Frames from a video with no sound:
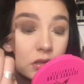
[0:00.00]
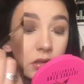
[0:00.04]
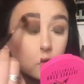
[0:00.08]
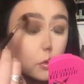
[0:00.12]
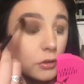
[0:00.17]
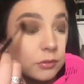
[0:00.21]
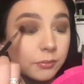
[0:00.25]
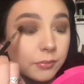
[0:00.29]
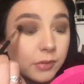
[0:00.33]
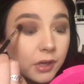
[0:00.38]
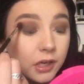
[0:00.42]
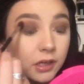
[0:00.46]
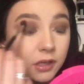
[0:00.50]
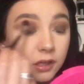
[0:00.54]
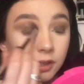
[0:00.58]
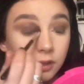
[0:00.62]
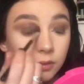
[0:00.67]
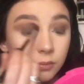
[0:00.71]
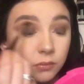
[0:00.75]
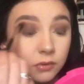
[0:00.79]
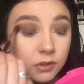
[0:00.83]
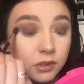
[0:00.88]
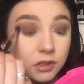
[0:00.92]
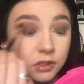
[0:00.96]
Going back
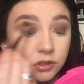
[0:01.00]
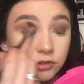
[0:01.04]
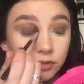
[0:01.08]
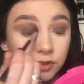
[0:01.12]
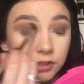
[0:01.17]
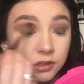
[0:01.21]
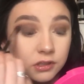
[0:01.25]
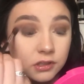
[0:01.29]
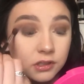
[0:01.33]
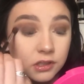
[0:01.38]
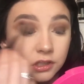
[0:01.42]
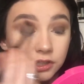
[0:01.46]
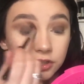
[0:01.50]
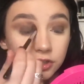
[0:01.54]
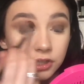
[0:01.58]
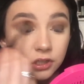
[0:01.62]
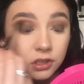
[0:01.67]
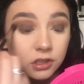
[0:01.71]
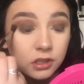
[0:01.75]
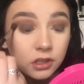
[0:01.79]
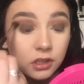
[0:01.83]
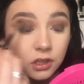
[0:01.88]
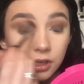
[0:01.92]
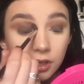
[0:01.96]
in with this
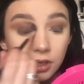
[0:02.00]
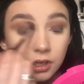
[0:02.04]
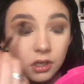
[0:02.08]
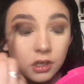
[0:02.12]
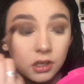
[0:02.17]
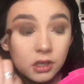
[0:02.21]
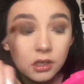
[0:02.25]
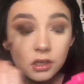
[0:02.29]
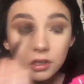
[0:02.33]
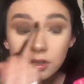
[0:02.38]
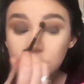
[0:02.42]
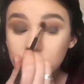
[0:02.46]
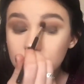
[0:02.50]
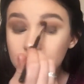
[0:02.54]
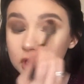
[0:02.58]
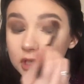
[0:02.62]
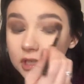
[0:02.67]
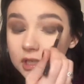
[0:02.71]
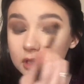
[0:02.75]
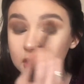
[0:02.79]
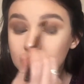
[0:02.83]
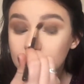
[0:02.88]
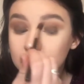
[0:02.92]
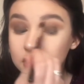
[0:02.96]
transition
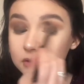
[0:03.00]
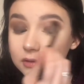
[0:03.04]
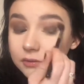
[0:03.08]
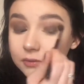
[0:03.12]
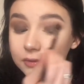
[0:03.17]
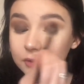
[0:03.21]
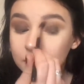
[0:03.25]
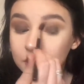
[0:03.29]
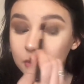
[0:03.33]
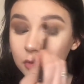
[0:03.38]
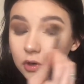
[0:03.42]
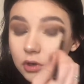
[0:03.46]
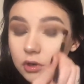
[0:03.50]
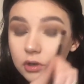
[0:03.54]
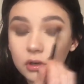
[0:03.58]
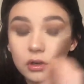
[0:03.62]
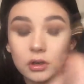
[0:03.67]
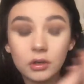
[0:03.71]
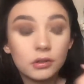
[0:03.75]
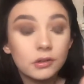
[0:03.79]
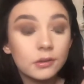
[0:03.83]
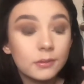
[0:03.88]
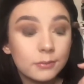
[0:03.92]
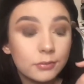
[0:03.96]
shade, there's nothing more
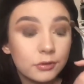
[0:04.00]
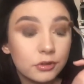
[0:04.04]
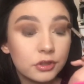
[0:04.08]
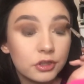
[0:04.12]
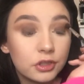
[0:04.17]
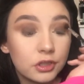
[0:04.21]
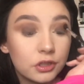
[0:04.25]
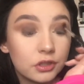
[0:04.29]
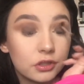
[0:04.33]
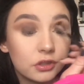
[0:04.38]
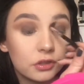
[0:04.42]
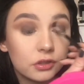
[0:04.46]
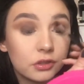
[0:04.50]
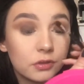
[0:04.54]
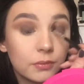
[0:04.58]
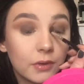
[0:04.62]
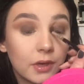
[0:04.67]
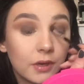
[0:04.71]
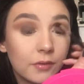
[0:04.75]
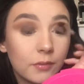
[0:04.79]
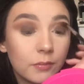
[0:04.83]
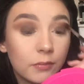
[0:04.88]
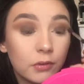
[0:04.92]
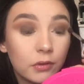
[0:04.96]
on the brush, it's just
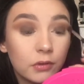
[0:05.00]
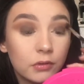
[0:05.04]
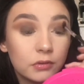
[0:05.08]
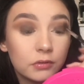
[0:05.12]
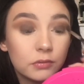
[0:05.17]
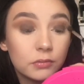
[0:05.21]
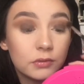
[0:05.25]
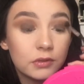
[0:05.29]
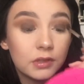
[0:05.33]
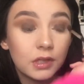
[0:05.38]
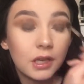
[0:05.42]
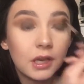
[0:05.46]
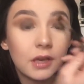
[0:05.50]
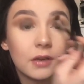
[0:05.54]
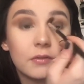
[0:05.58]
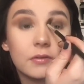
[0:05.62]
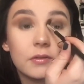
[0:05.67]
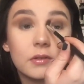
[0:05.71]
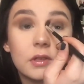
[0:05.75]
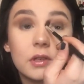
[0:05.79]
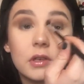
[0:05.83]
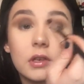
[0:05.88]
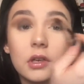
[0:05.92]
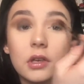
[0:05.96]
whatever product was
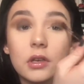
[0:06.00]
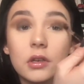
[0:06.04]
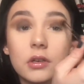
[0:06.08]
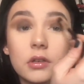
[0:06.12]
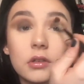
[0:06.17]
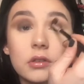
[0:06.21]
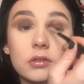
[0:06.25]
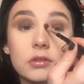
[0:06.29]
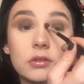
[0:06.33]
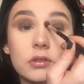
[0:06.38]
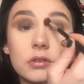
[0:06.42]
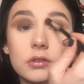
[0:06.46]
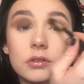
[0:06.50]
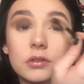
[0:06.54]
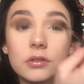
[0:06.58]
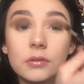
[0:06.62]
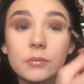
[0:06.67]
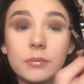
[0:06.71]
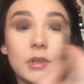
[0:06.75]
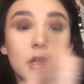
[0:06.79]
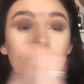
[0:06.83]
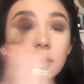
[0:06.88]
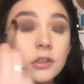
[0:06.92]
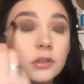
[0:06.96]
left, just to
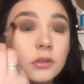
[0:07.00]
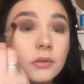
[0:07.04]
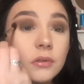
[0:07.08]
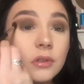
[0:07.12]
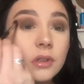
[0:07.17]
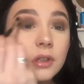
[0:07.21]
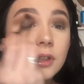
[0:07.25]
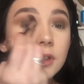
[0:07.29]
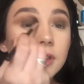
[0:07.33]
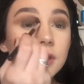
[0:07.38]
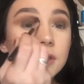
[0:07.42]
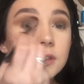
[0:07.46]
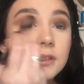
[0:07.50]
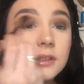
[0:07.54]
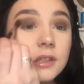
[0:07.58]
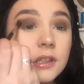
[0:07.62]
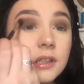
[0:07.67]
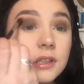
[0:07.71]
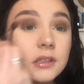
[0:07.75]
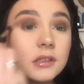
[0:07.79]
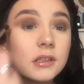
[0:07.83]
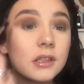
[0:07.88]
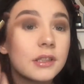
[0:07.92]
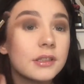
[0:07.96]
make sure that this
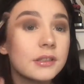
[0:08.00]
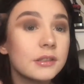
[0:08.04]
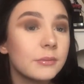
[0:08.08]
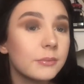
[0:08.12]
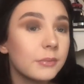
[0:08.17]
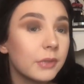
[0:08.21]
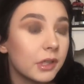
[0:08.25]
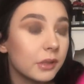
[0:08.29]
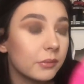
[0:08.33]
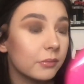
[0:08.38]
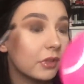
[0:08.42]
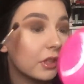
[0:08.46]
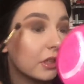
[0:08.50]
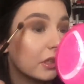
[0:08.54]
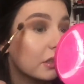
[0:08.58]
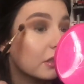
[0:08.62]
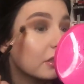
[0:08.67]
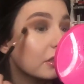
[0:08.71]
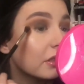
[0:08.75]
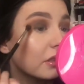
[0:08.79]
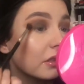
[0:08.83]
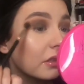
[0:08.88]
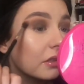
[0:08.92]
stays nice and pigmented.